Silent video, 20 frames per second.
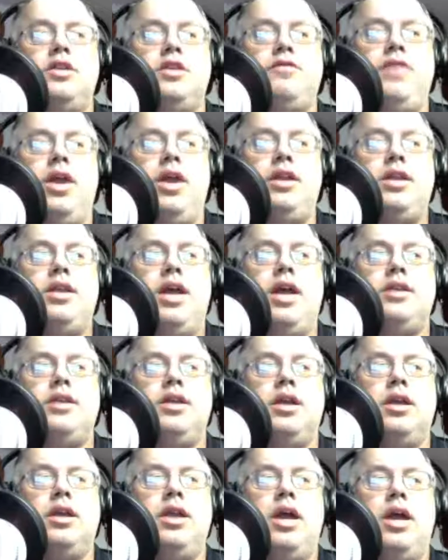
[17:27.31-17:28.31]
Just
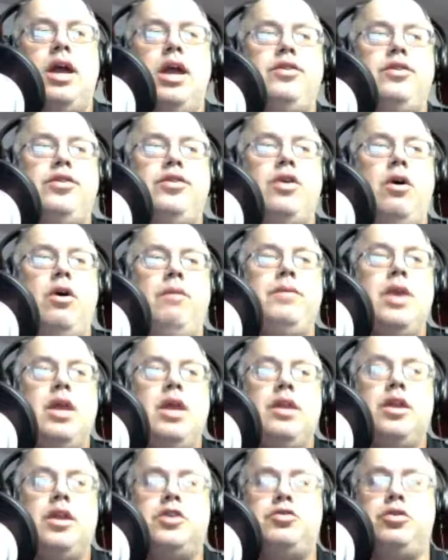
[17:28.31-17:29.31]
fantastic guys. So
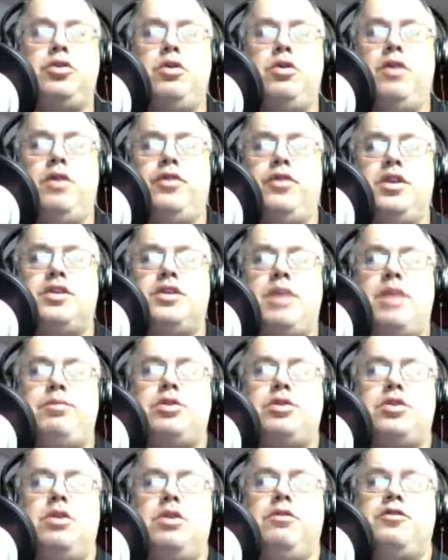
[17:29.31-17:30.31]
this will do it for this
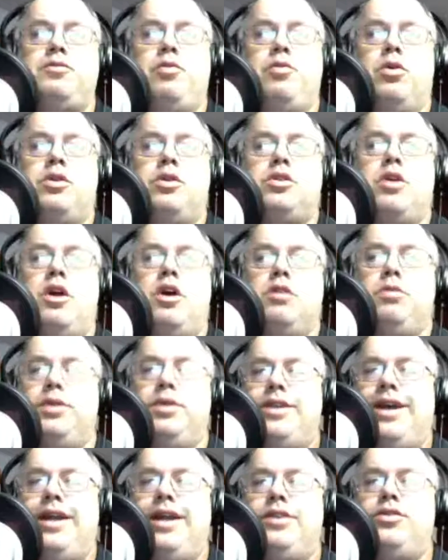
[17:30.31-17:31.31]
episode of Sports Talk
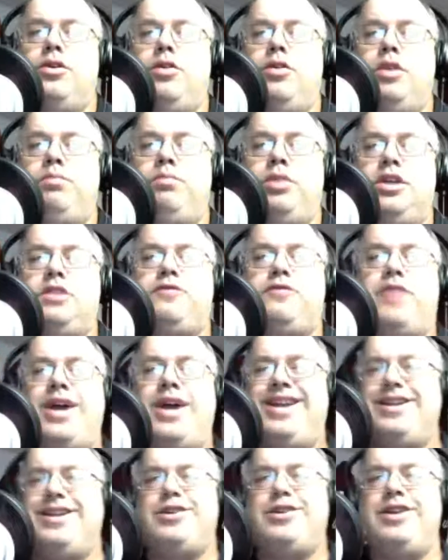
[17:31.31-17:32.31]
with Tonsoni. Please
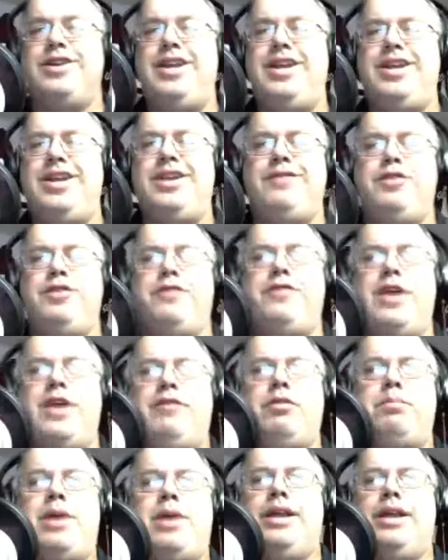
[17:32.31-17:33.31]
find us on any of your
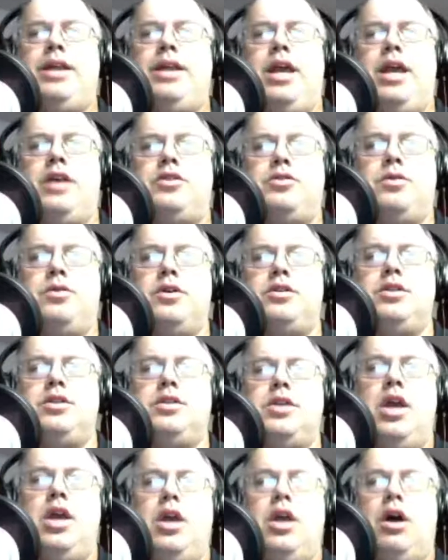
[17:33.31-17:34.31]
favorite podcast
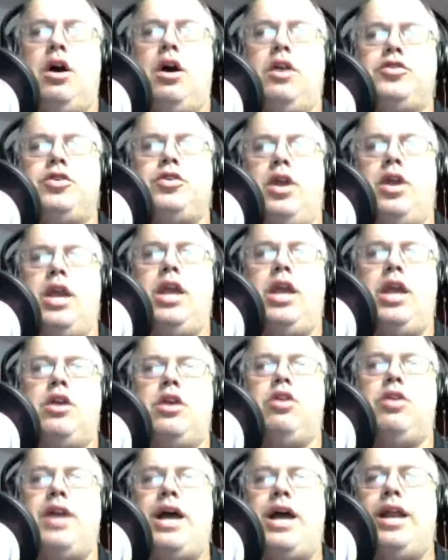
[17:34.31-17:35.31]
sources, also on
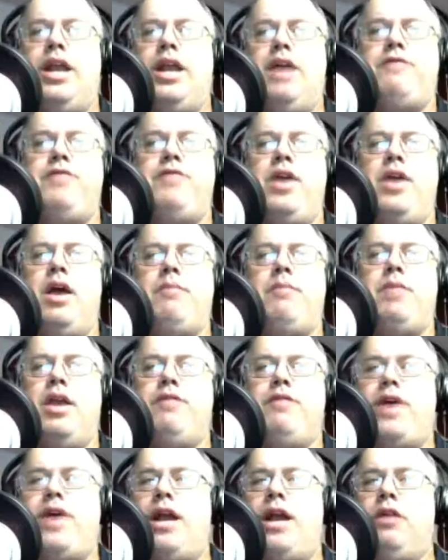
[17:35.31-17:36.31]
anchor.fm,
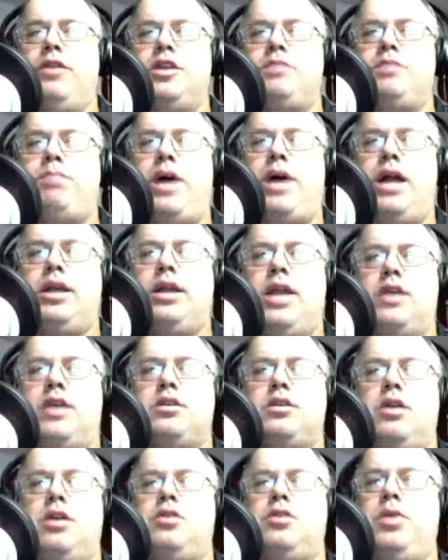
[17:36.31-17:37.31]
and follow this
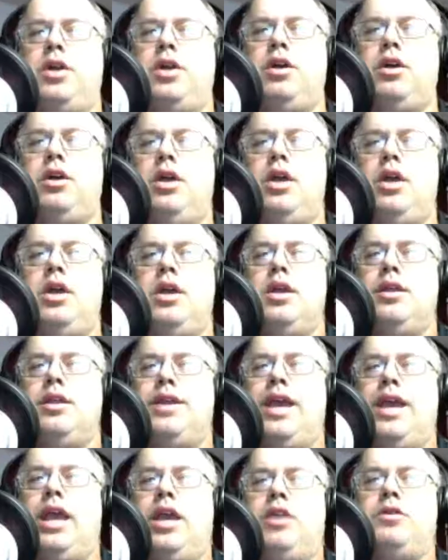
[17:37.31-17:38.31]
podcast on Twitter.
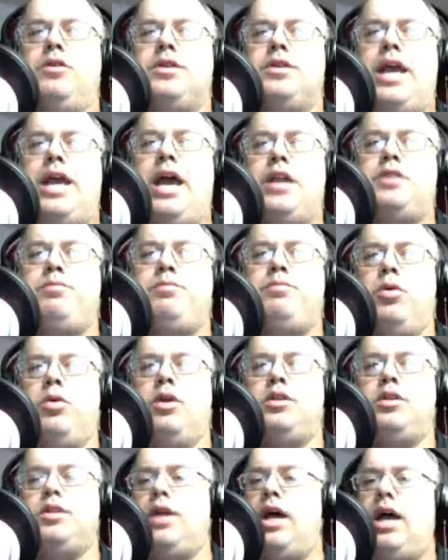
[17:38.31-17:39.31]
The handle is
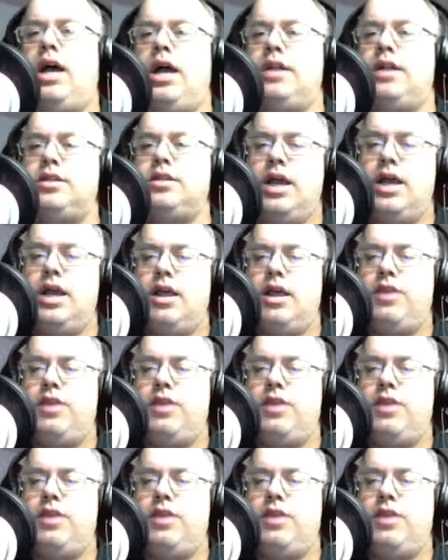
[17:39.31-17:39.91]
@SportsTons.